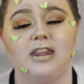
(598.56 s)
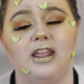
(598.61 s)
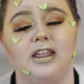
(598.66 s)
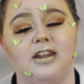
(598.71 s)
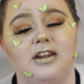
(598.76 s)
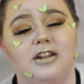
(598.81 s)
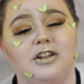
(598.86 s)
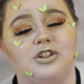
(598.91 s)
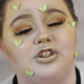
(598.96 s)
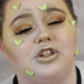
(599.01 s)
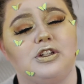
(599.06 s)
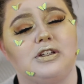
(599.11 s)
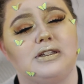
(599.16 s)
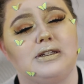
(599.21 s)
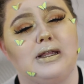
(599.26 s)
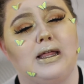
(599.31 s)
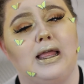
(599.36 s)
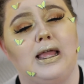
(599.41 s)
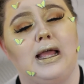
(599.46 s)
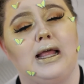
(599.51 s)
And it's just,
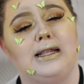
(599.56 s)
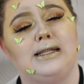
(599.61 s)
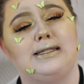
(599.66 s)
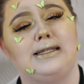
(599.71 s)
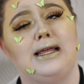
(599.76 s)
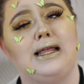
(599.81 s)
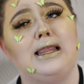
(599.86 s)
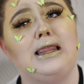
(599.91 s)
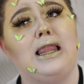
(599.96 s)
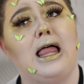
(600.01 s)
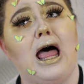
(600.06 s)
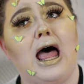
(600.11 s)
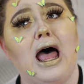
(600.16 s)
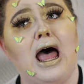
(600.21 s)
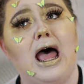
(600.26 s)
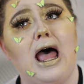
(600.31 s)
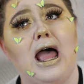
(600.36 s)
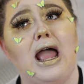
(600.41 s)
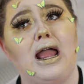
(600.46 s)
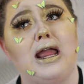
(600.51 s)
it's a
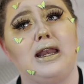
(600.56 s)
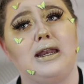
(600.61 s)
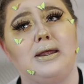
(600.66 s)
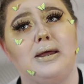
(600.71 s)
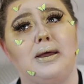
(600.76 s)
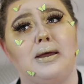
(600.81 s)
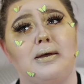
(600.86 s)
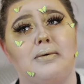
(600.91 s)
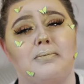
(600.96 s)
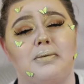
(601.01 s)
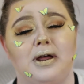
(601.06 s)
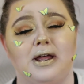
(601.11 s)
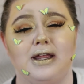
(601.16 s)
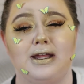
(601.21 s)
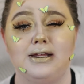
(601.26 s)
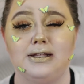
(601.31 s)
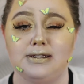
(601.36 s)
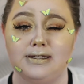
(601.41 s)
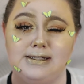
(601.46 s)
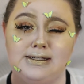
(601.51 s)
lot, but
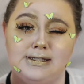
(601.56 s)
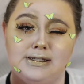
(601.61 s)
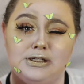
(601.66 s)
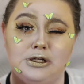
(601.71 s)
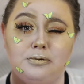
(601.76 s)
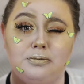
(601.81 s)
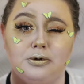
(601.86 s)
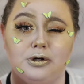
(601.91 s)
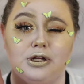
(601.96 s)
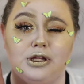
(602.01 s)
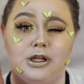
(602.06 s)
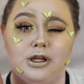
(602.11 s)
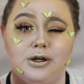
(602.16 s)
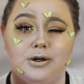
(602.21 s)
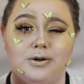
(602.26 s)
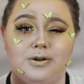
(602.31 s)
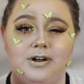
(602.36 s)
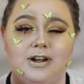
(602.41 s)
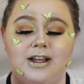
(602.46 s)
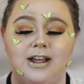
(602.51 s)
it's super
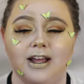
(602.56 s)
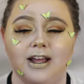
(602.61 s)
cute,